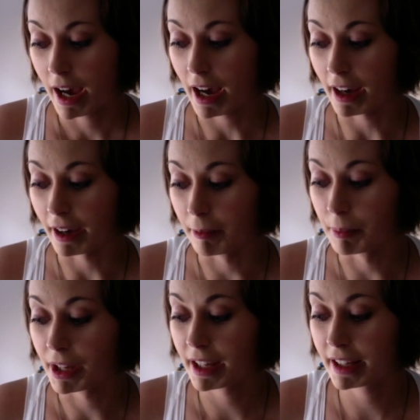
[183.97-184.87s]

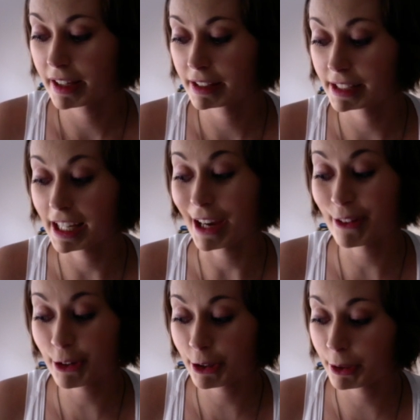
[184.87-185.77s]
The
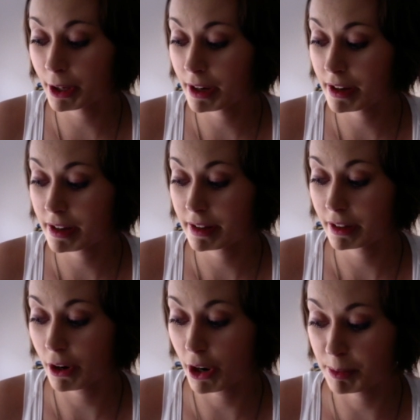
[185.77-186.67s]
other
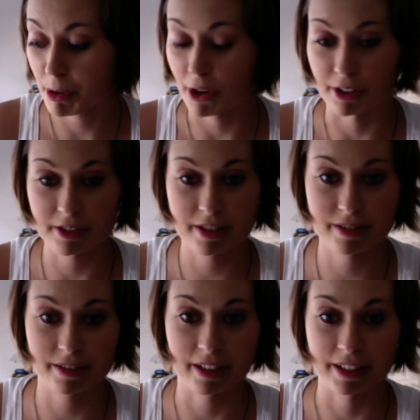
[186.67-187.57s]
hard part,
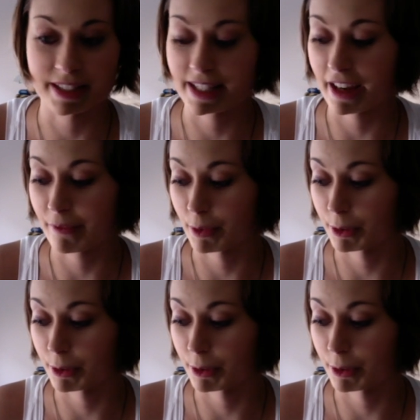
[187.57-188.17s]
I'd say,